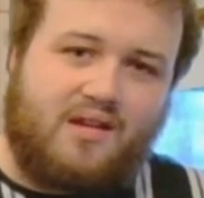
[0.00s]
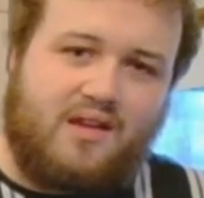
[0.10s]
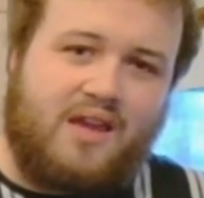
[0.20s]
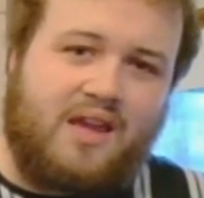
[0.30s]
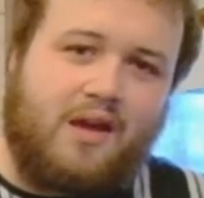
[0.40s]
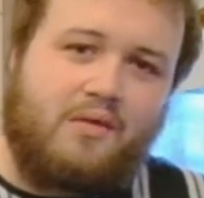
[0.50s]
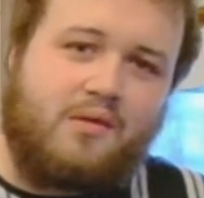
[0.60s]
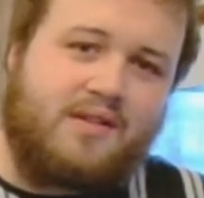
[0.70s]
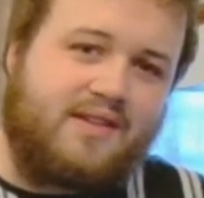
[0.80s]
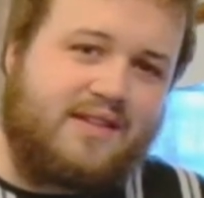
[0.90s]
He
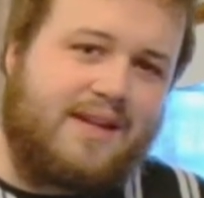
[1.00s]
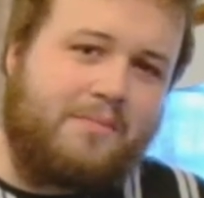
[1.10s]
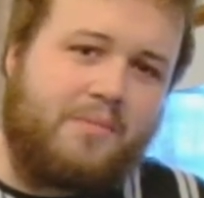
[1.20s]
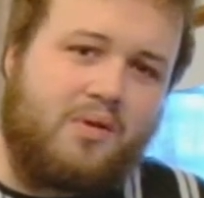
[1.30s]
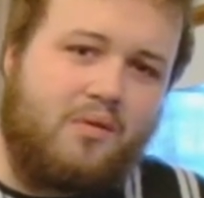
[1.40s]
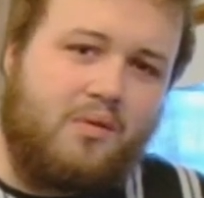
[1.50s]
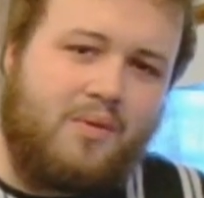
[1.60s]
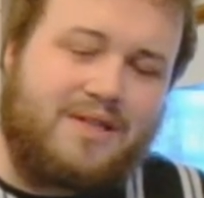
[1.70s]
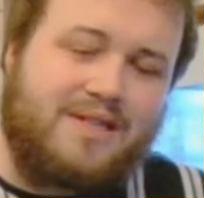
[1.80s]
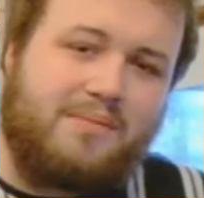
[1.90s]
goes to the temple,
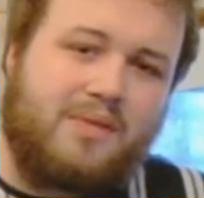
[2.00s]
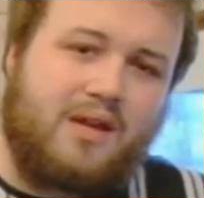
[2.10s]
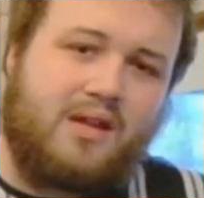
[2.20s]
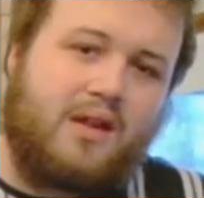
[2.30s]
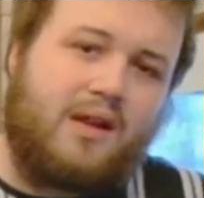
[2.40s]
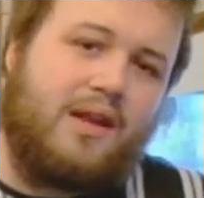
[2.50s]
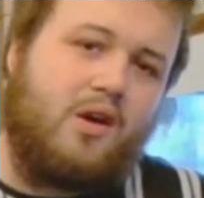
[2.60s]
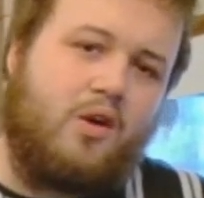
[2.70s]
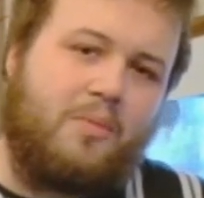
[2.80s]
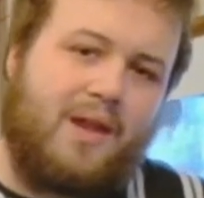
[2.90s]
which seems like a slightly
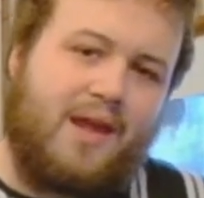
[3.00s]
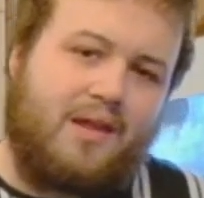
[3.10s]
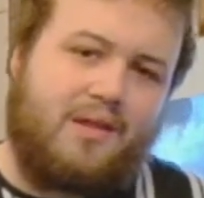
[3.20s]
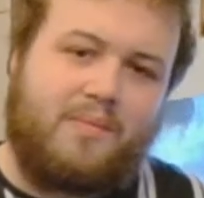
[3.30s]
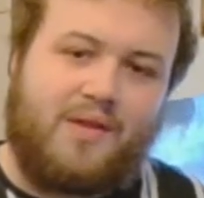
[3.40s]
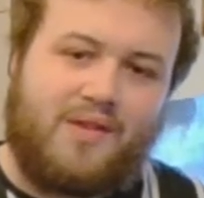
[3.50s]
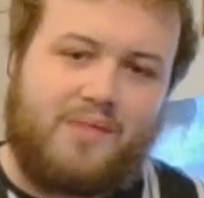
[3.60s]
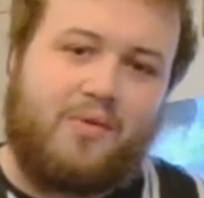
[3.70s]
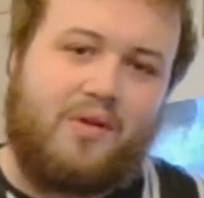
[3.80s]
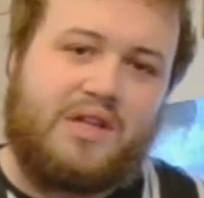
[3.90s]
odd place. By this
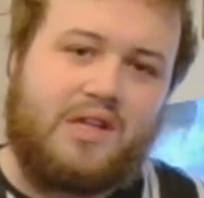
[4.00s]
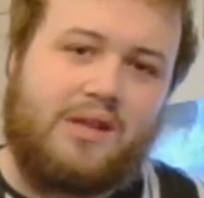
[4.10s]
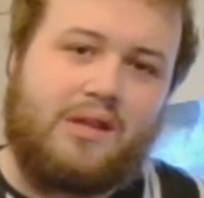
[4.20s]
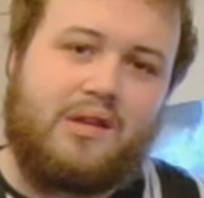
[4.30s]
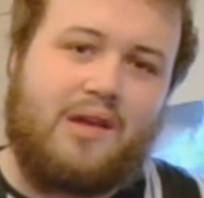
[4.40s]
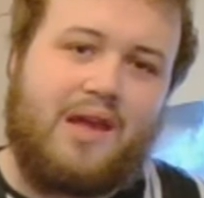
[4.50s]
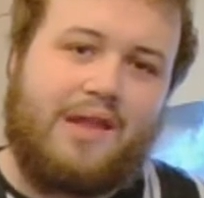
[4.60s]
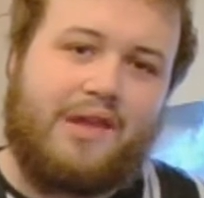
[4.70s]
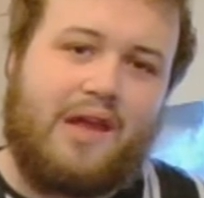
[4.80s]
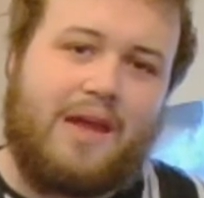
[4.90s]
point, Jesus
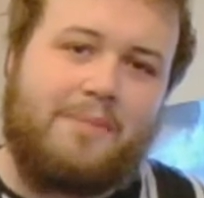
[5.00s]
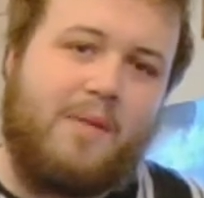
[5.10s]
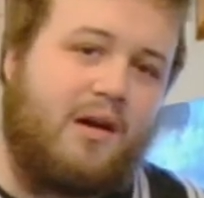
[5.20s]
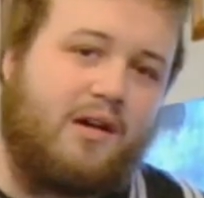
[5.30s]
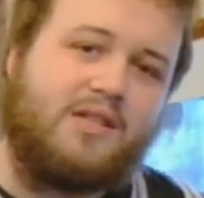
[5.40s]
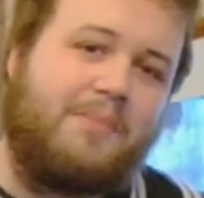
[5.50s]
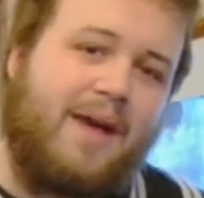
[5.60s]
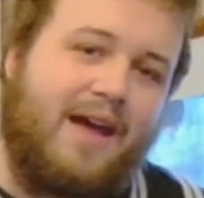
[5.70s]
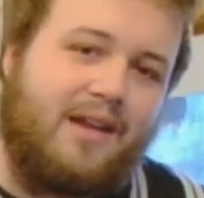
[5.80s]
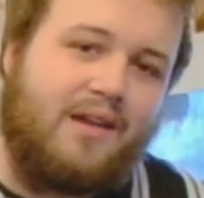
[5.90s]
is a marked
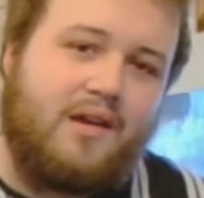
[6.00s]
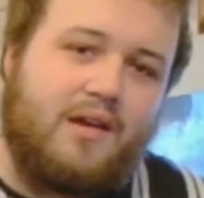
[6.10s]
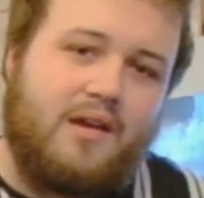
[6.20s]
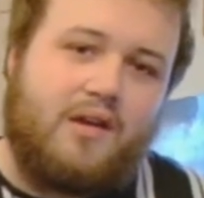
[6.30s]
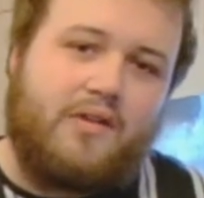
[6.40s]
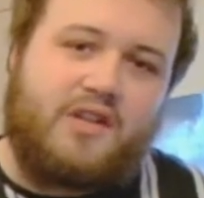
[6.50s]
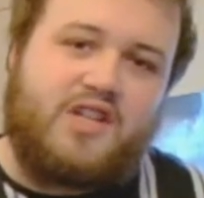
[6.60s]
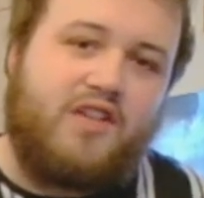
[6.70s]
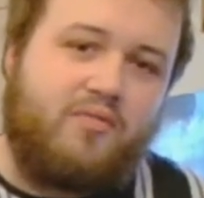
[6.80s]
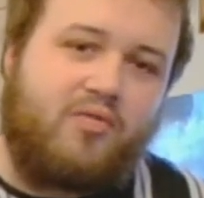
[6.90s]
man. The
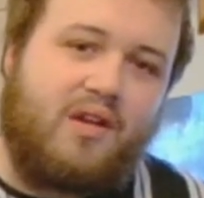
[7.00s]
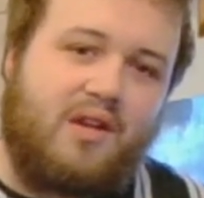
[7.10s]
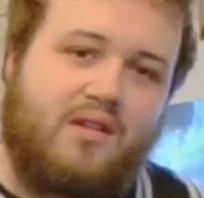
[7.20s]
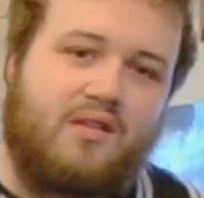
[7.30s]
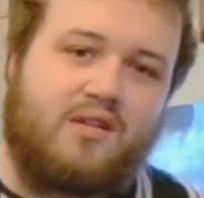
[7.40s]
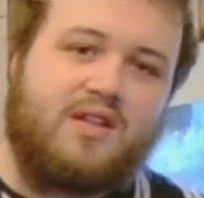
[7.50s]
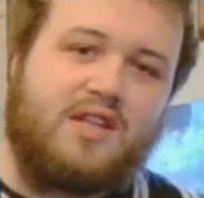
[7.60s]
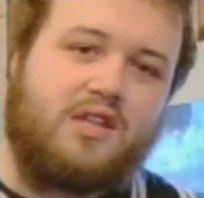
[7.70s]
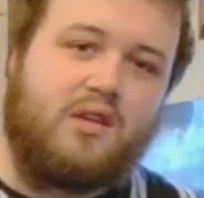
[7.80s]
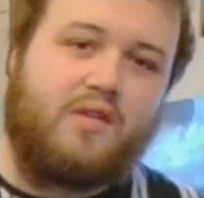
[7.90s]
chief priests, the
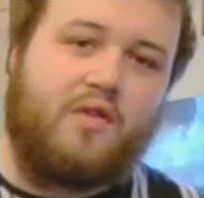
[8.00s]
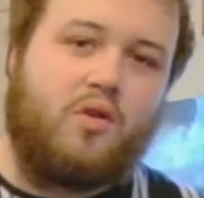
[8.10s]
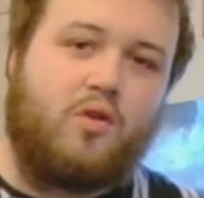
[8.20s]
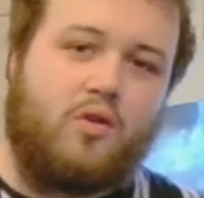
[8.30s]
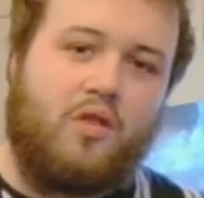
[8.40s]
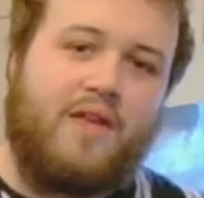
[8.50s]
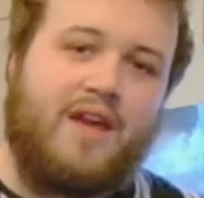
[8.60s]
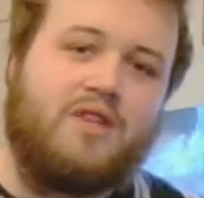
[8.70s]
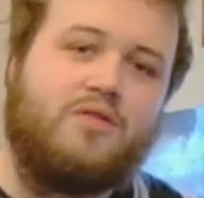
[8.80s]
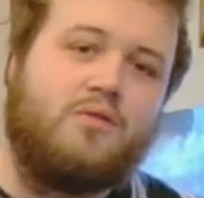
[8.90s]
teachers of the law,
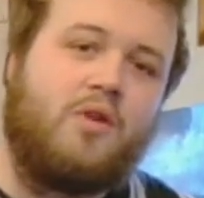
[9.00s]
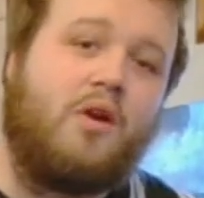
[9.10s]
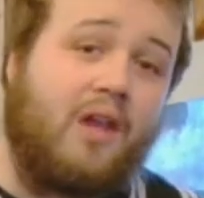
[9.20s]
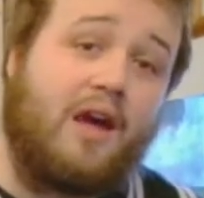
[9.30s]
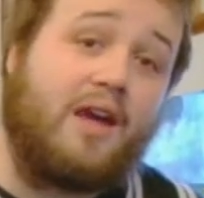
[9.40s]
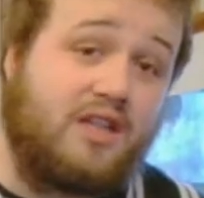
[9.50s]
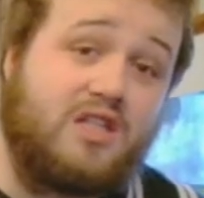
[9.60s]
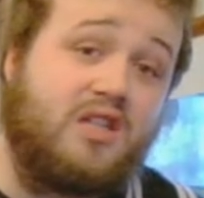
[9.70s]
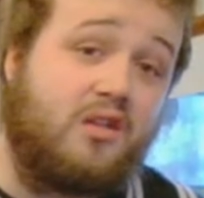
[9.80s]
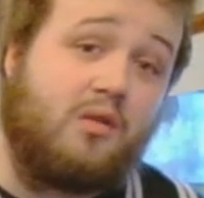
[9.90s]
they do not like
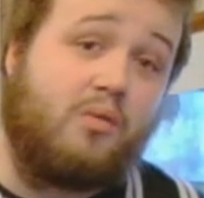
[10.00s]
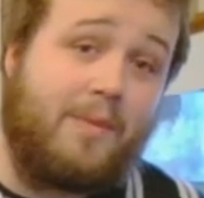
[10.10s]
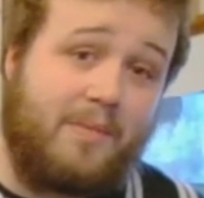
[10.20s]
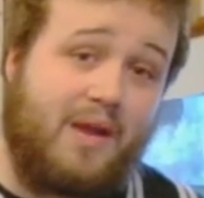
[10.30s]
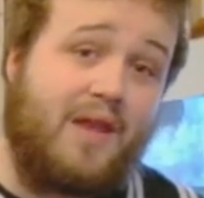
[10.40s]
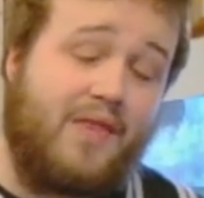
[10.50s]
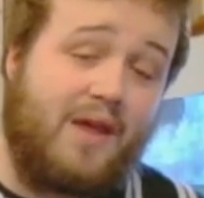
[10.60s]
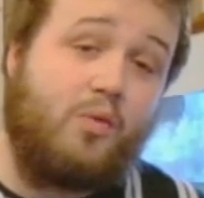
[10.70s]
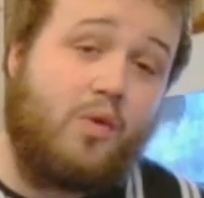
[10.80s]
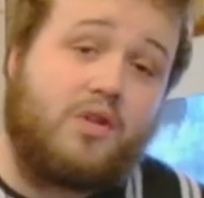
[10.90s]
Jesus one bit, and
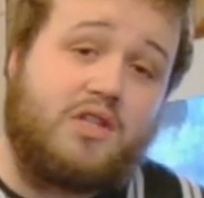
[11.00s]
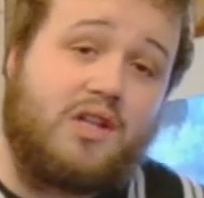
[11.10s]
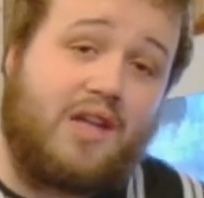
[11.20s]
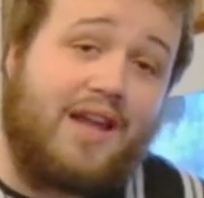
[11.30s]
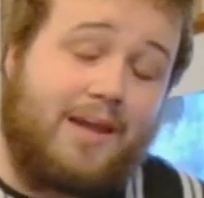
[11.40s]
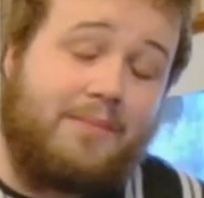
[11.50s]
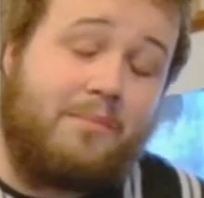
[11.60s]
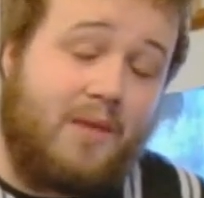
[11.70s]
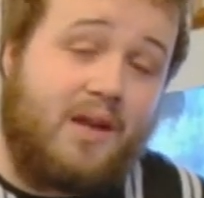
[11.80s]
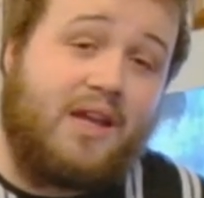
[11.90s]
they want to kill
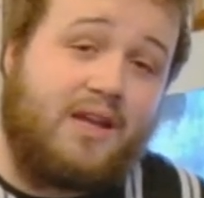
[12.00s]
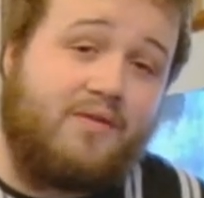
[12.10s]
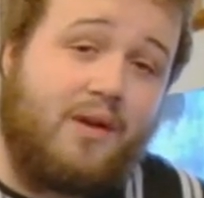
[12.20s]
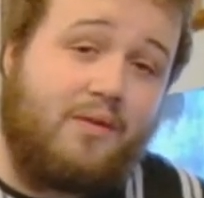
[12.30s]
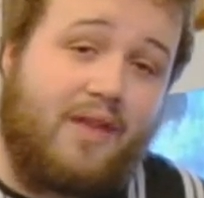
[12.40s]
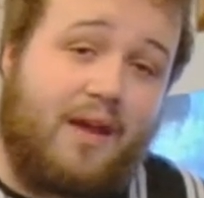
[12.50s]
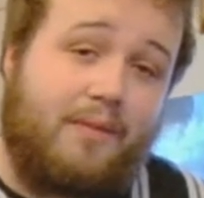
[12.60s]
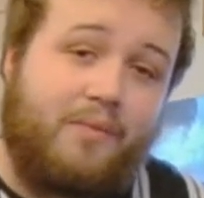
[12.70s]
him, and he'd have known that.